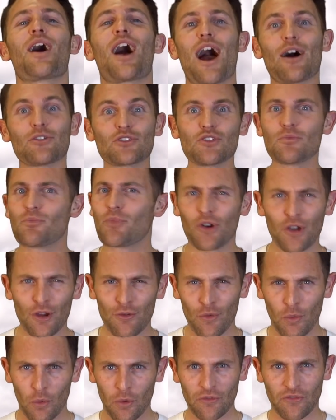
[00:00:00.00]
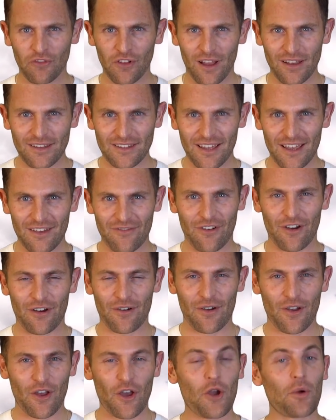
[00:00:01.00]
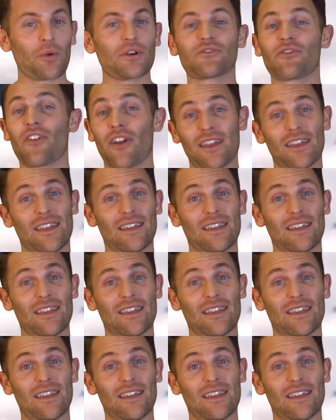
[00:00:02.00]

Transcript: How do you book a Reward Flight Saver? Well, it's very